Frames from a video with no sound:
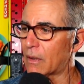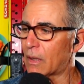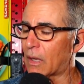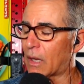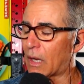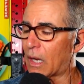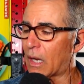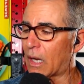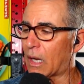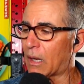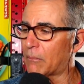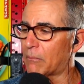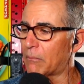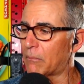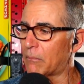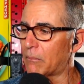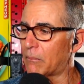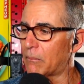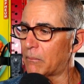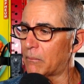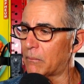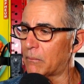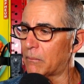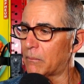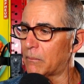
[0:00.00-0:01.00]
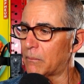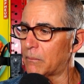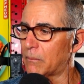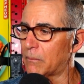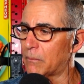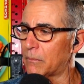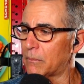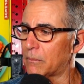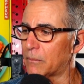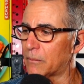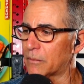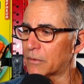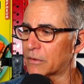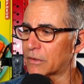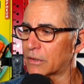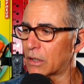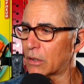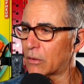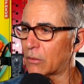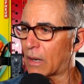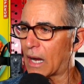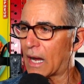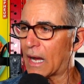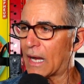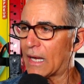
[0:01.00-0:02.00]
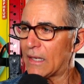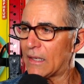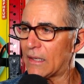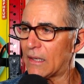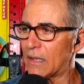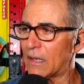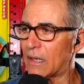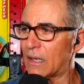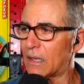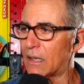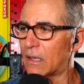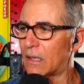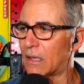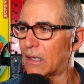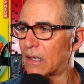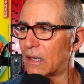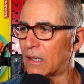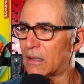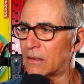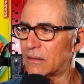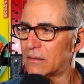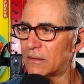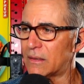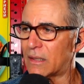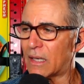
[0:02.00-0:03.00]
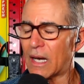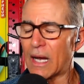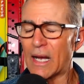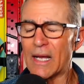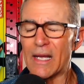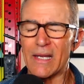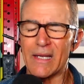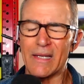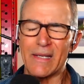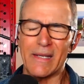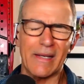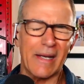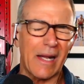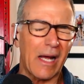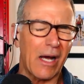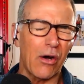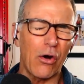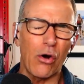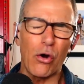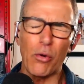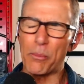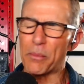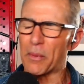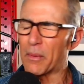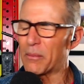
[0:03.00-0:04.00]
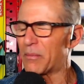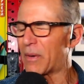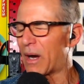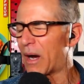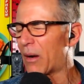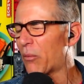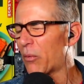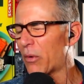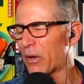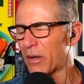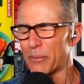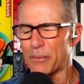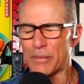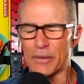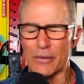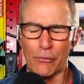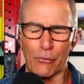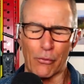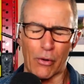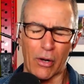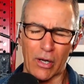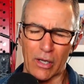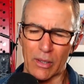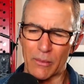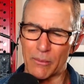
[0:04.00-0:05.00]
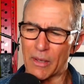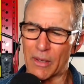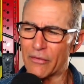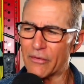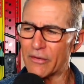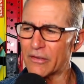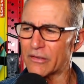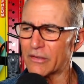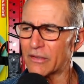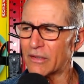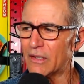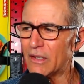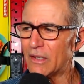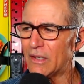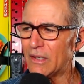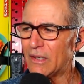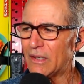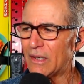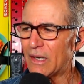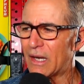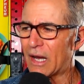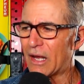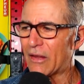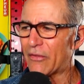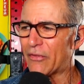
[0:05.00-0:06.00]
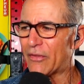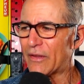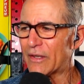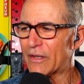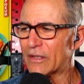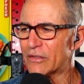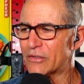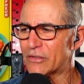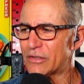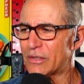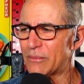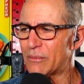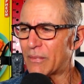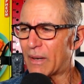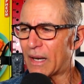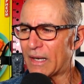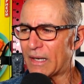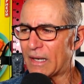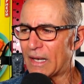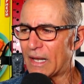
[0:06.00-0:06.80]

Um. So I, I and I hope I'm. I want to be wrong about this. I think she might